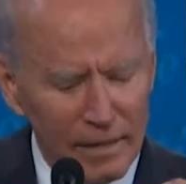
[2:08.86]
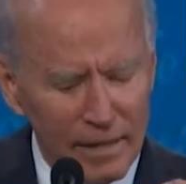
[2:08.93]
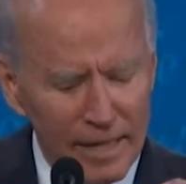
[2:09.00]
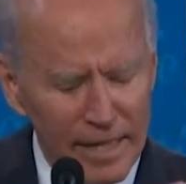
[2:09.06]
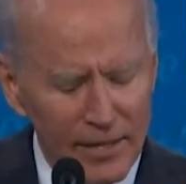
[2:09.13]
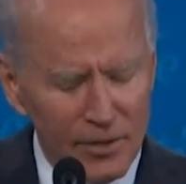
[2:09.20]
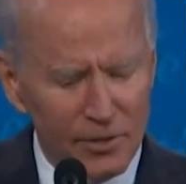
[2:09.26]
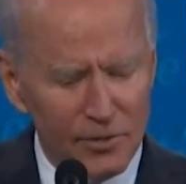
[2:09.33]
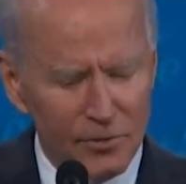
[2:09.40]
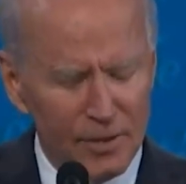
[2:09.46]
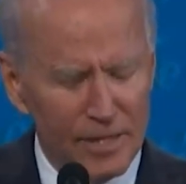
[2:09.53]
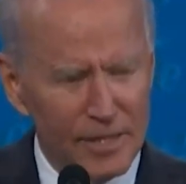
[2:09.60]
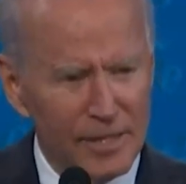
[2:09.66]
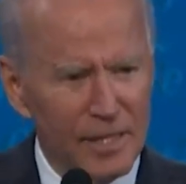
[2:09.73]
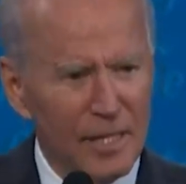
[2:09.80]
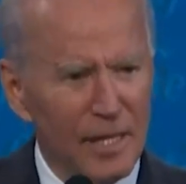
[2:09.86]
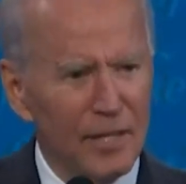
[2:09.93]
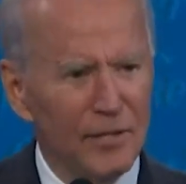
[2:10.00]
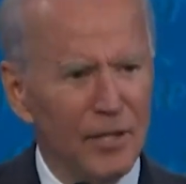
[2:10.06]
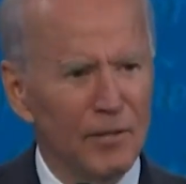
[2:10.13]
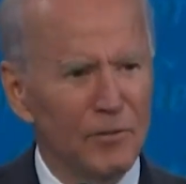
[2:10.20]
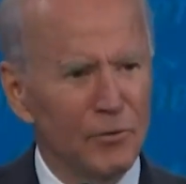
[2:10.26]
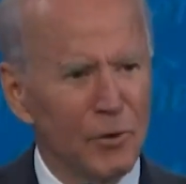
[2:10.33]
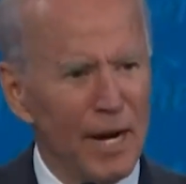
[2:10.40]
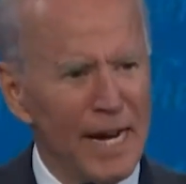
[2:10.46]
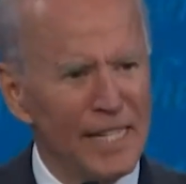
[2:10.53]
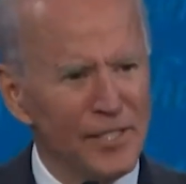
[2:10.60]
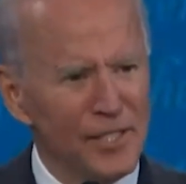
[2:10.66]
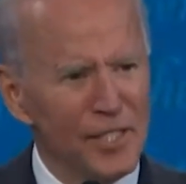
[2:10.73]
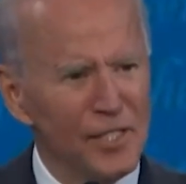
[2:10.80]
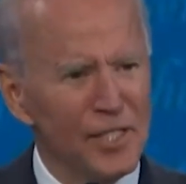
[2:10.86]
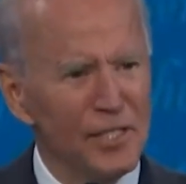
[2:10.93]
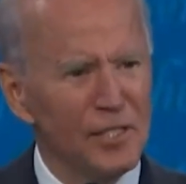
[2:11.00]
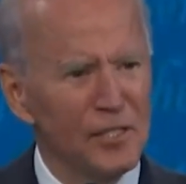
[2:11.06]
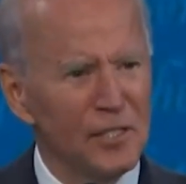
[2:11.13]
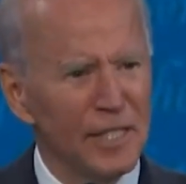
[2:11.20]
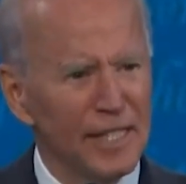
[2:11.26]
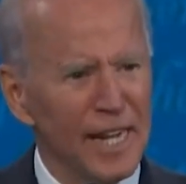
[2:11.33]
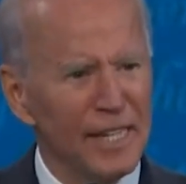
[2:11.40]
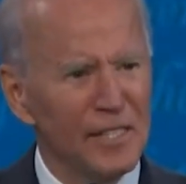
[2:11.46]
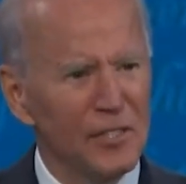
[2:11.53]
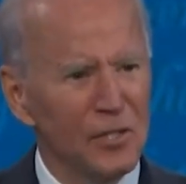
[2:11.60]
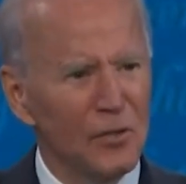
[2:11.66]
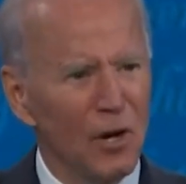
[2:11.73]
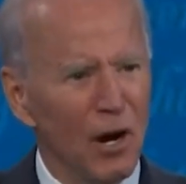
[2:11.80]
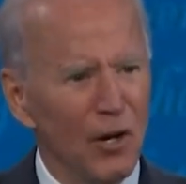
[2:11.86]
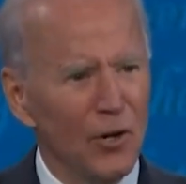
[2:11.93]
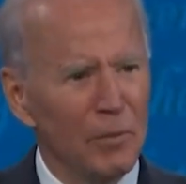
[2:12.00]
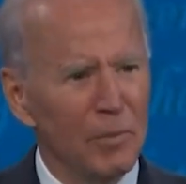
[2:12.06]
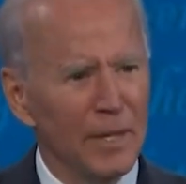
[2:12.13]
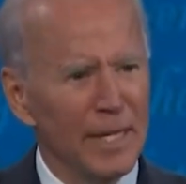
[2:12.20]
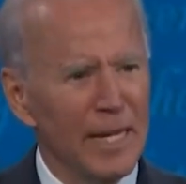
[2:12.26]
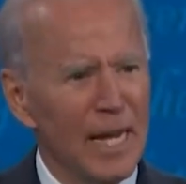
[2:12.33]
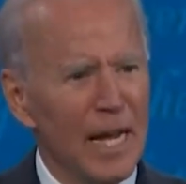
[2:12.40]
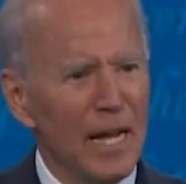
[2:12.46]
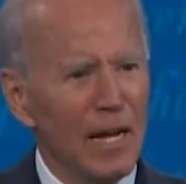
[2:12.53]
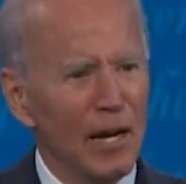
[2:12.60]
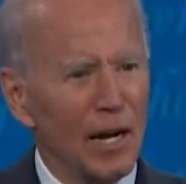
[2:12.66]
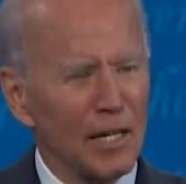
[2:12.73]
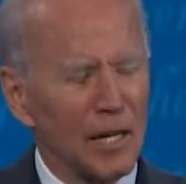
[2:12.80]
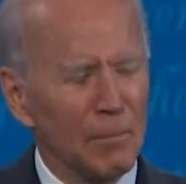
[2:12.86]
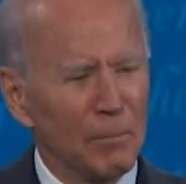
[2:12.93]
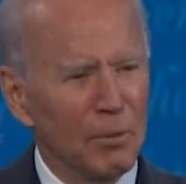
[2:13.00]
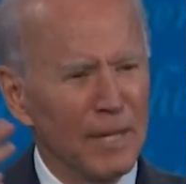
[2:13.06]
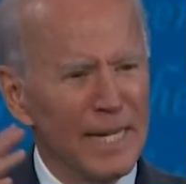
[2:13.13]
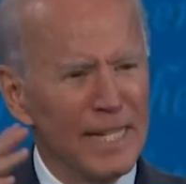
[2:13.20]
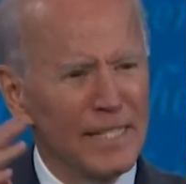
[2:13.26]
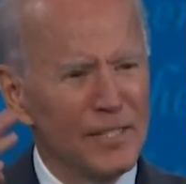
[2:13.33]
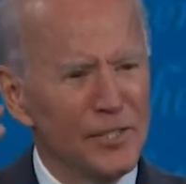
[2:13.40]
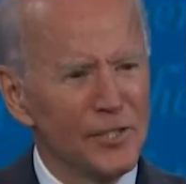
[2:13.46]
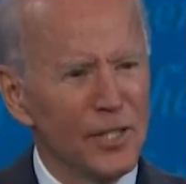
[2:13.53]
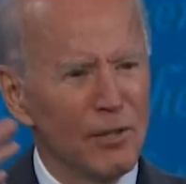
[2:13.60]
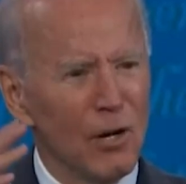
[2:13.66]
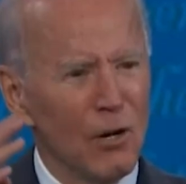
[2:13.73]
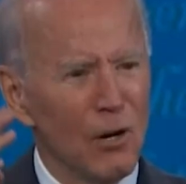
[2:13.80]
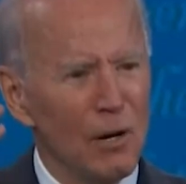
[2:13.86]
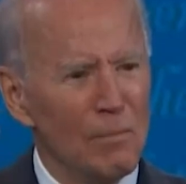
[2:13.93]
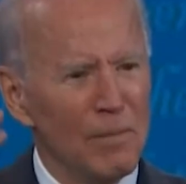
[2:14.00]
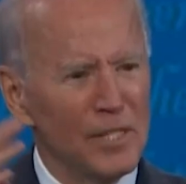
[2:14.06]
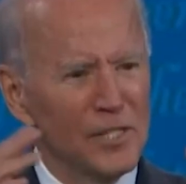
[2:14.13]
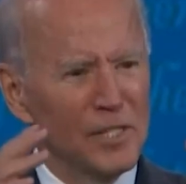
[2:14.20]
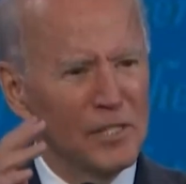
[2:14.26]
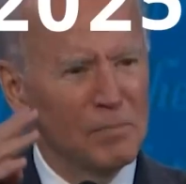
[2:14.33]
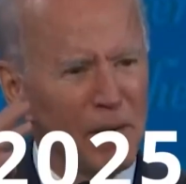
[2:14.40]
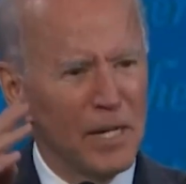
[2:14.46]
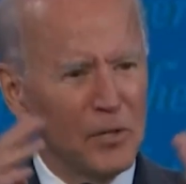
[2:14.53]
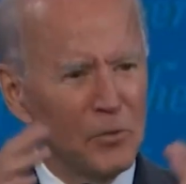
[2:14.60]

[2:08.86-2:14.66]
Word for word: industries to transition to get to ultimately a complete zero emissions by